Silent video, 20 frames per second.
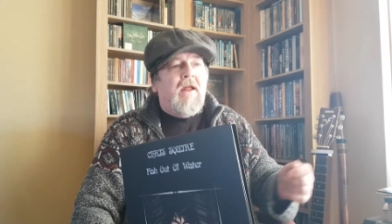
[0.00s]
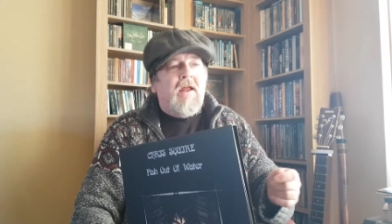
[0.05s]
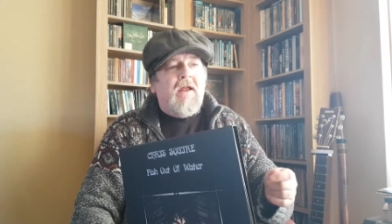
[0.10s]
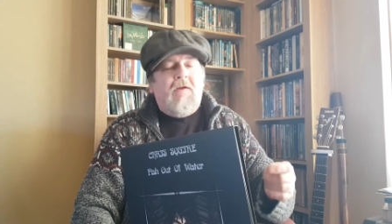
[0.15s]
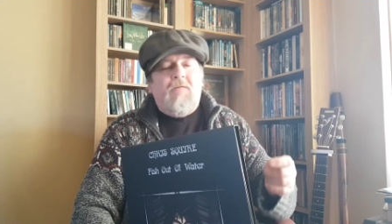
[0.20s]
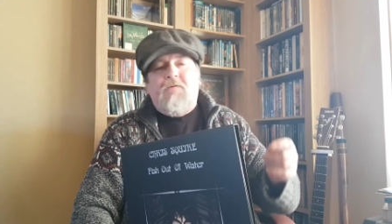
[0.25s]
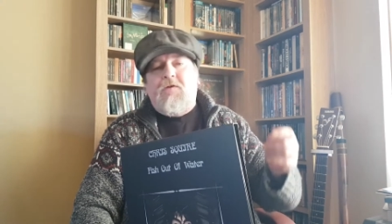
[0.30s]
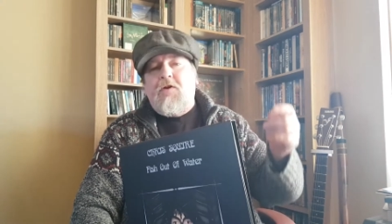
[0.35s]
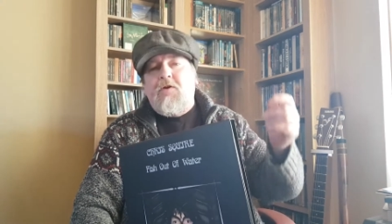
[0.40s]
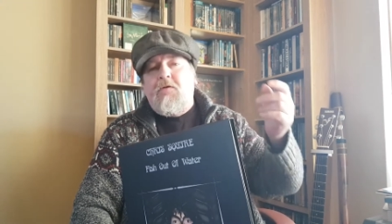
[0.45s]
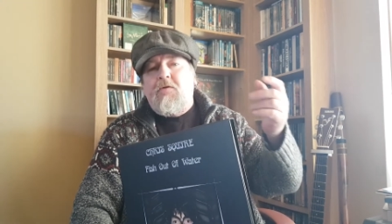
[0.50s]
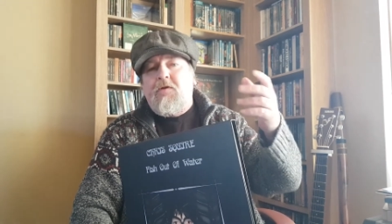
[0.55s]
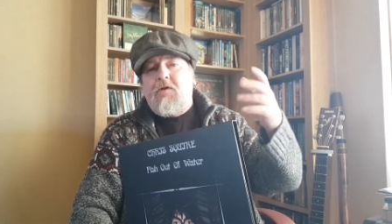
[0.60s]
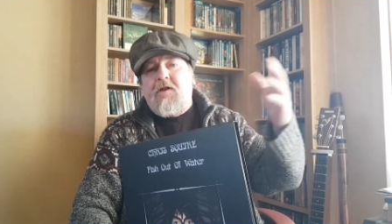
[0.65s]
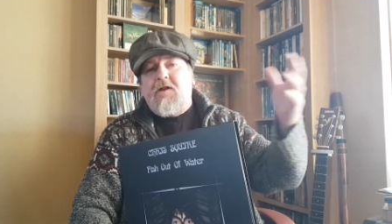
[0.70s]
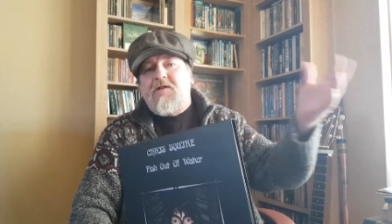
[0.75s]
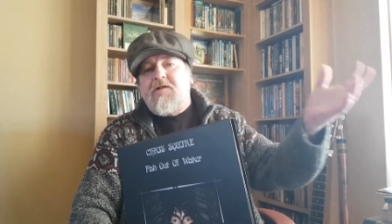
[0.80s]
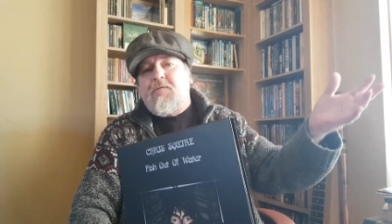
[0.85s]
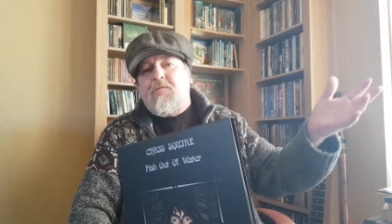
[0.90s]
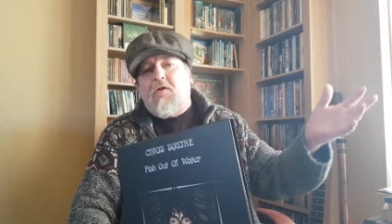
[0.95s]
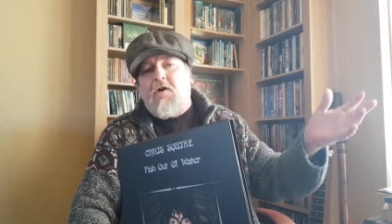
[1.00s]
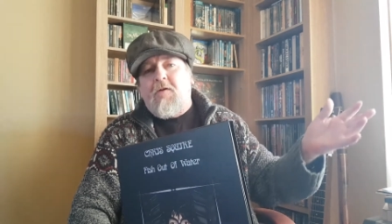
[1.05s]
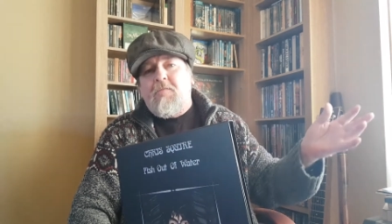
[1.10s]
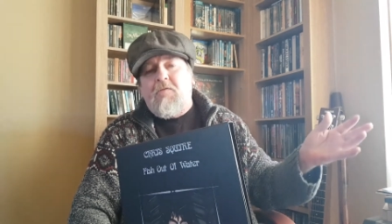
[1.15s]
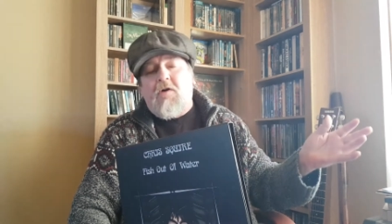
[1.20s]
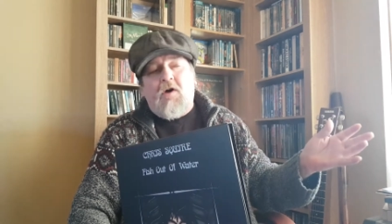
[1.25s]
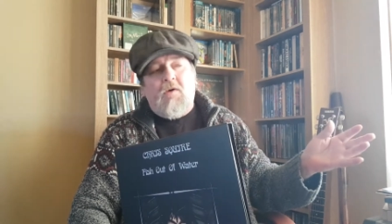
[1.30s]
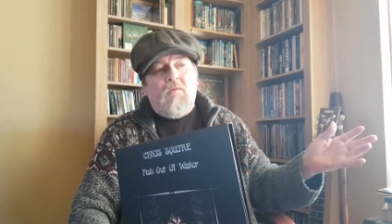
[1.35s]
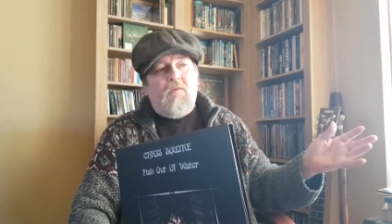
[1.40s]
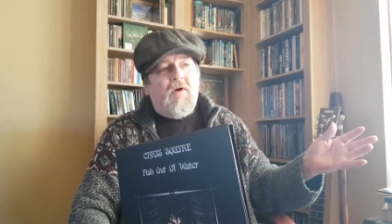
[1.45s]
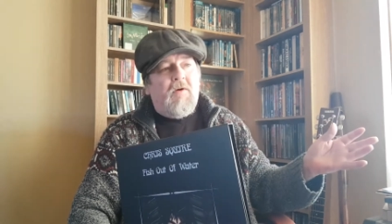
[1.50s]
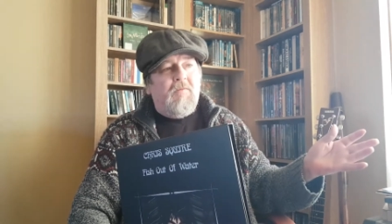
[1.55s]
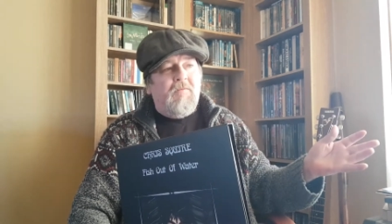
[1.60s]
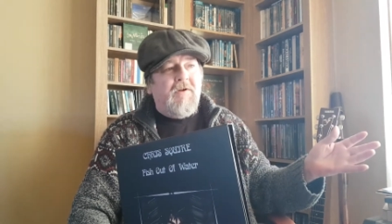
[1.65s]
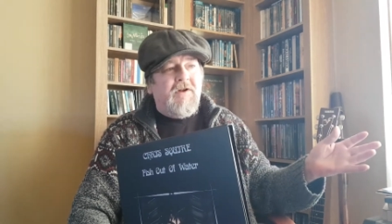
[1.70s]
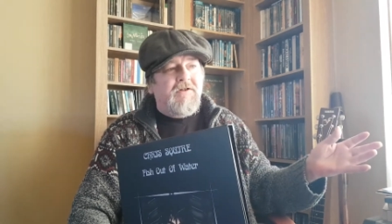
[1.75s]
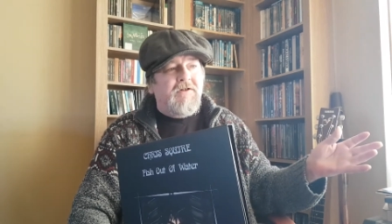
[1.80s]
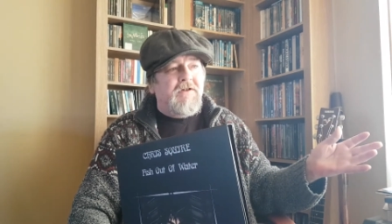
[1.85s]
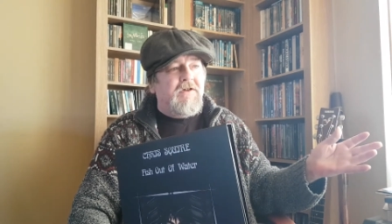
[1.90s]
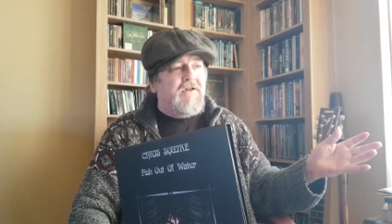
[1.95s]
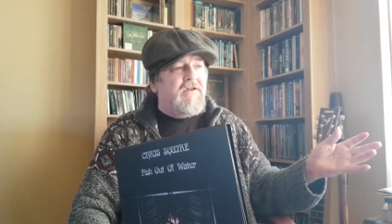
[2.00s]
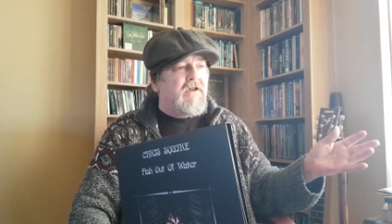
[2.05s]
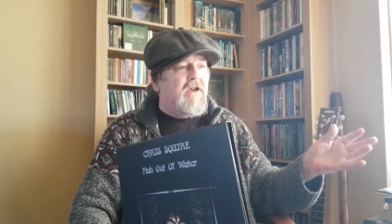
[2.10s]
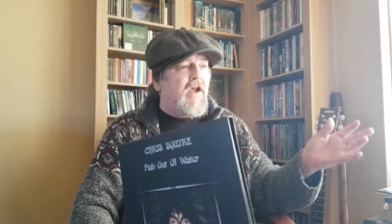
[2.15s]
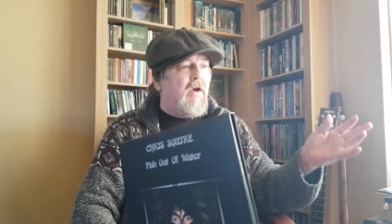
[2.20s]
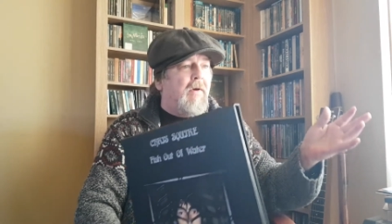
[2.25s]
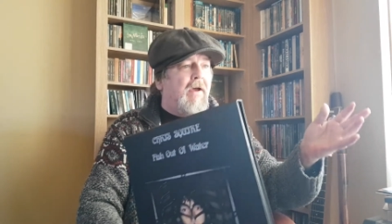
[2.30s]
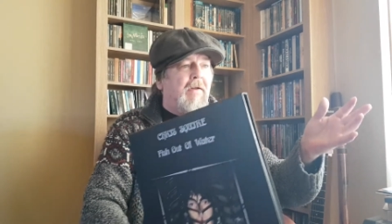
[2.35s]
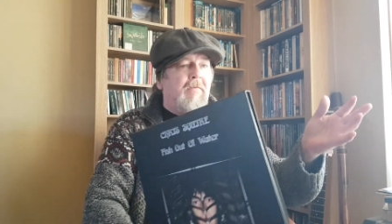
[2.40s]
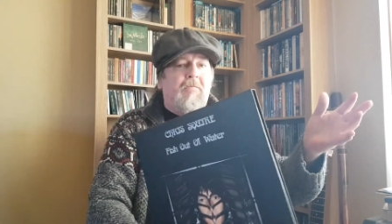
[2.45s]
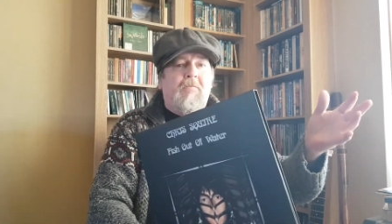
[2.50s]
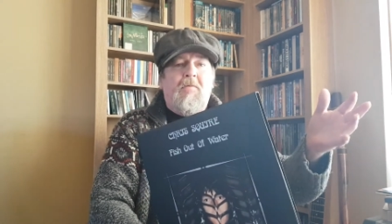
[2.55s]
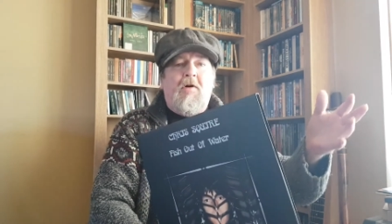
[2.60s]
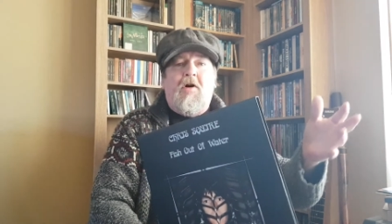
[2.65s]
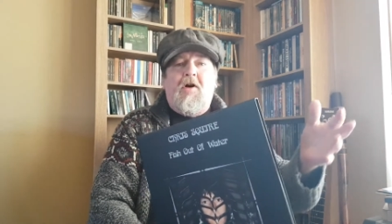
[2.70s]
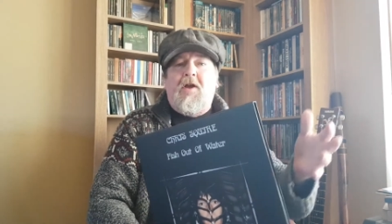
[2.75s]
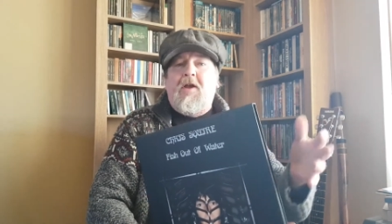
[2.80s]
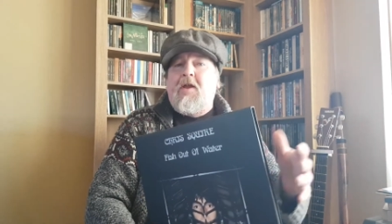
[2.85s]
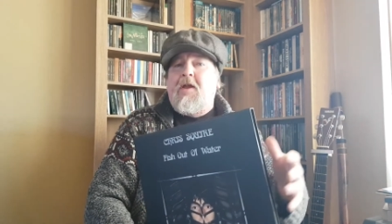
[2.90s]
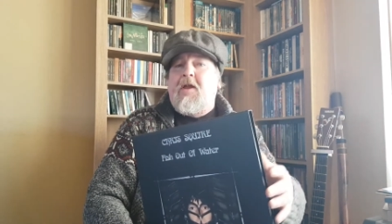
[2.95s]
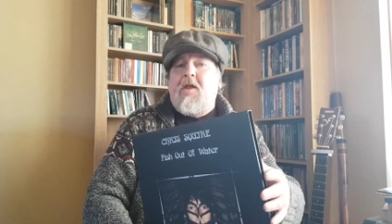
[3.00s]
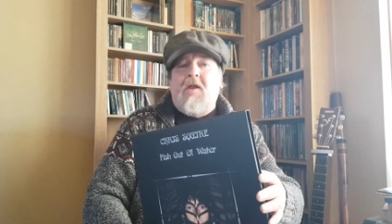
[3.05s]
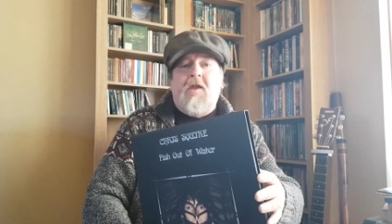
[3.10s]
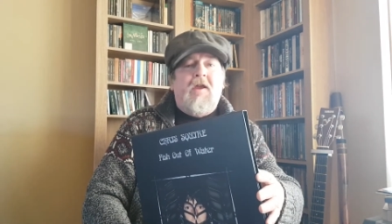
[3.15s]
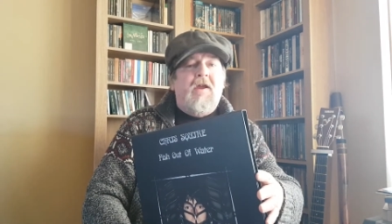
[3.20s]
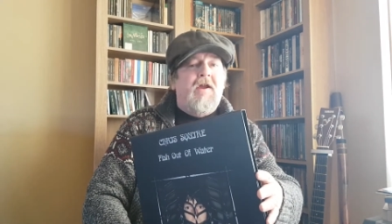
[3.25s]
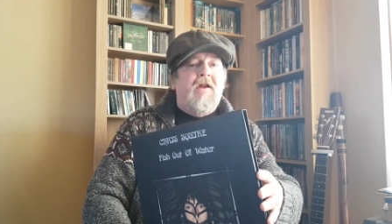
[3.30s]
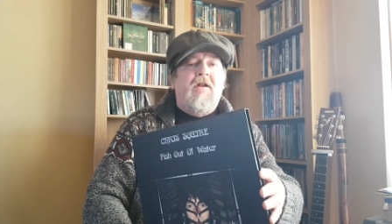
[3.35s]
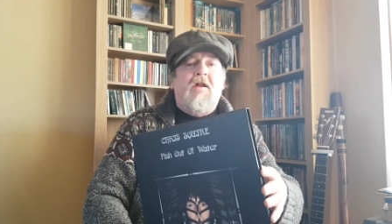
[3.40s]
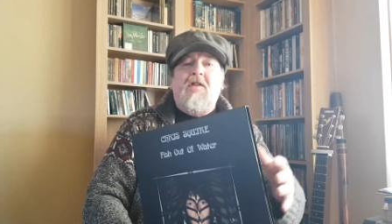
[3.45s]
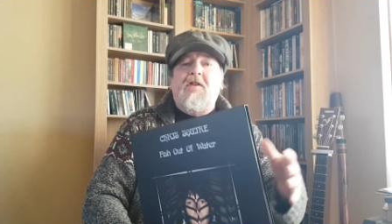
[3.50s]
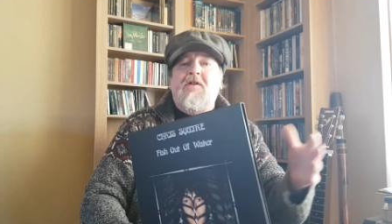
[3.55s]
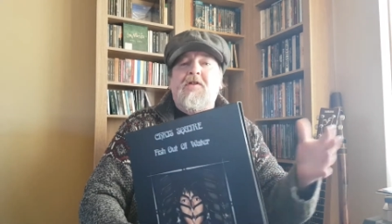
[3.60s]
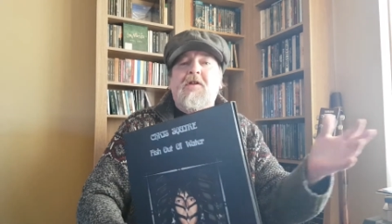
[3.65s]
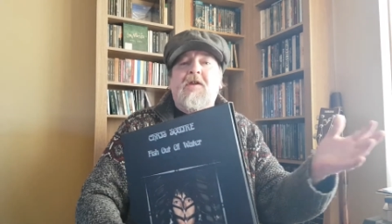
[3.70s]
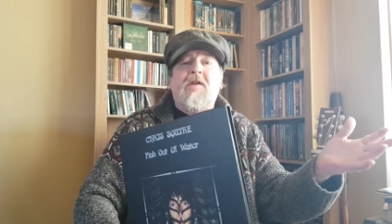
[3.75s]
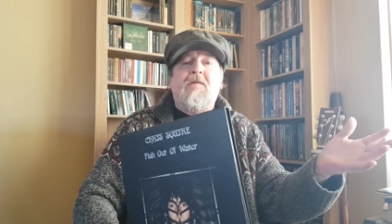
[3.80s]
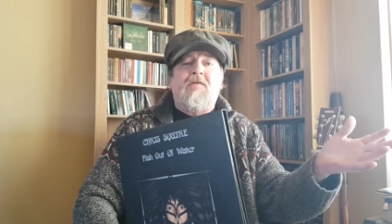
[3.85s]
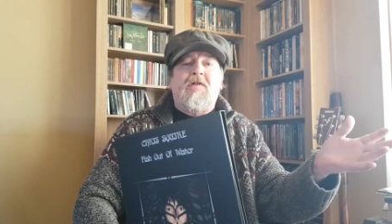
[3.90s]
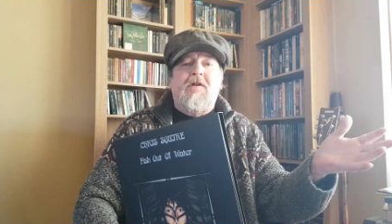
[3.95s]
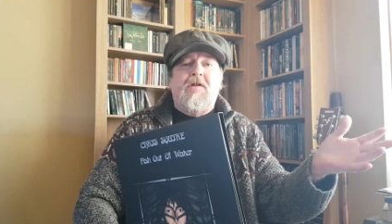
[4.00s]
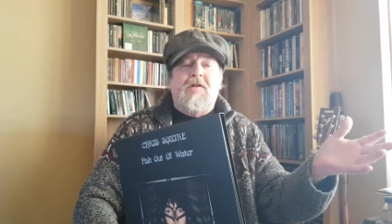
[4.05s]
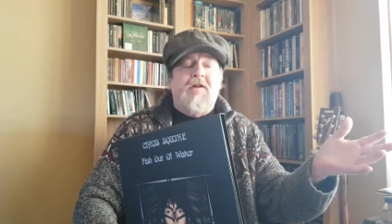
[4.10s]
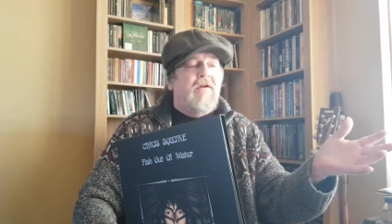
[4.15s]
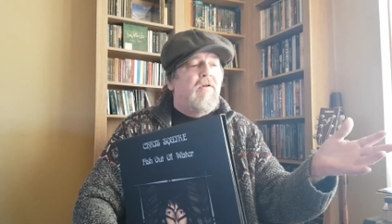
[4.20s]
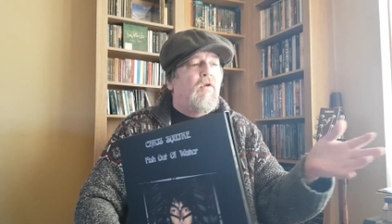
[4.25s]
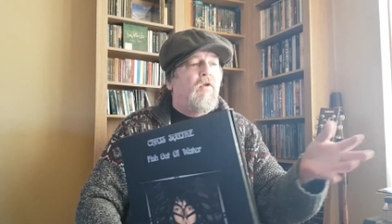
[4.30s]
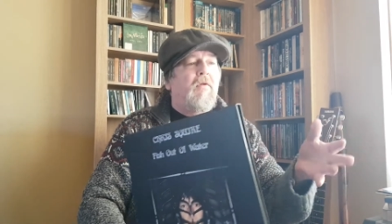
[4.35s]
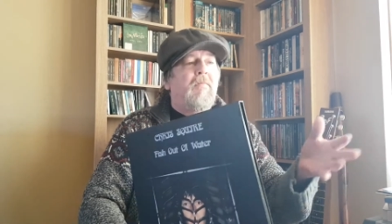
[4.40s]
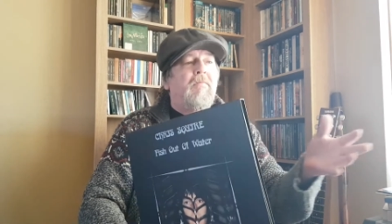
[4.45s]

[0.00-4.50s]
if you're into 5.1 mixes, you go out and buy it on a DVD or